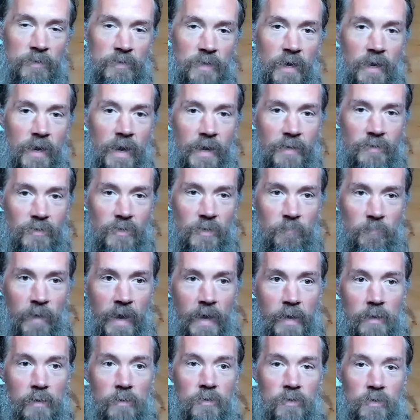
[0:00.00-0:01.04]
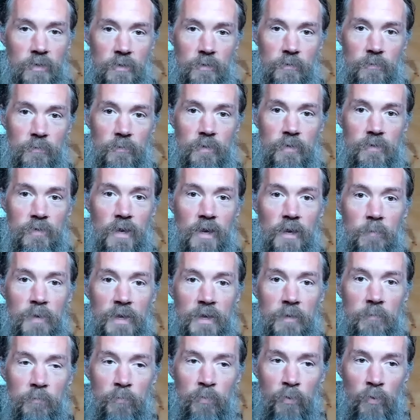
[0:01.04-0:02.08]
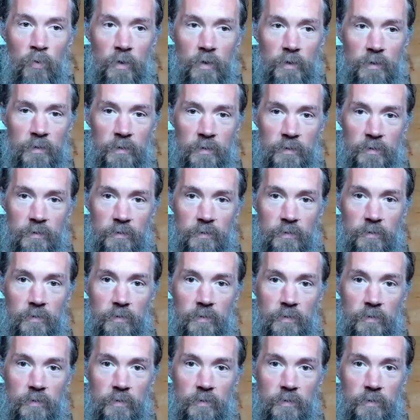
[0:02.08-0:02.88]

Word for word: It's got to actually matter to you. It's got to be important.